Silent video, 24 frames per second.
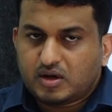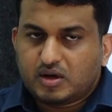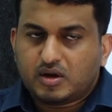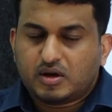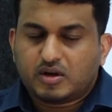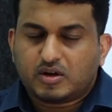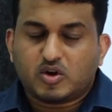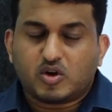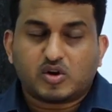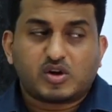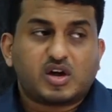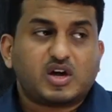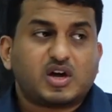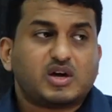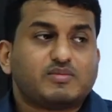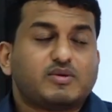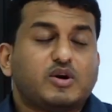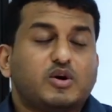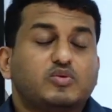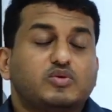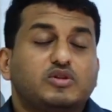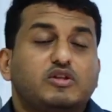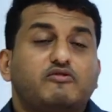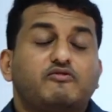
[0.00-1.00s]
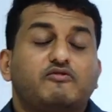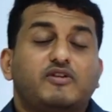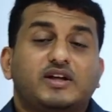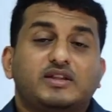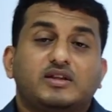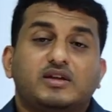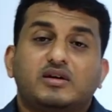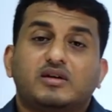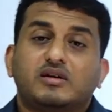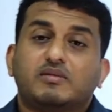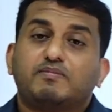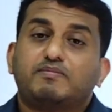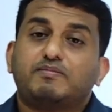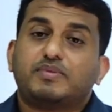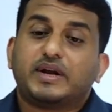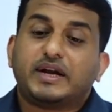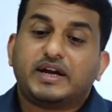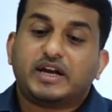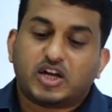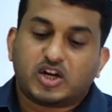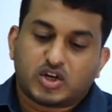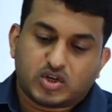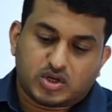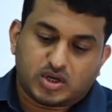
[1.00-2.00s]
talking about the weather
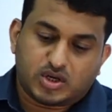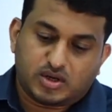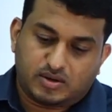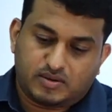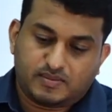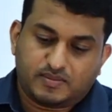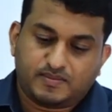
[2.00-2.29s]
prediction.